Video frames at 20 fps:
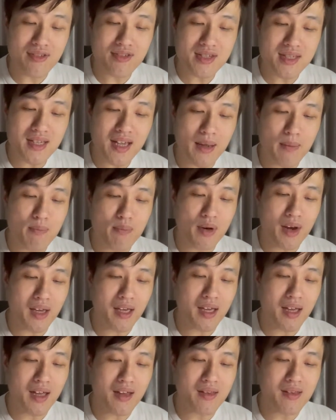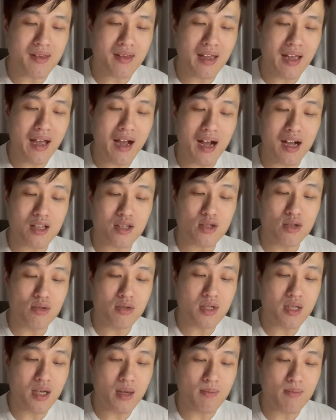side bracket, there are two
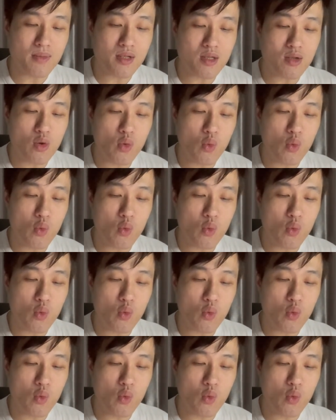terms.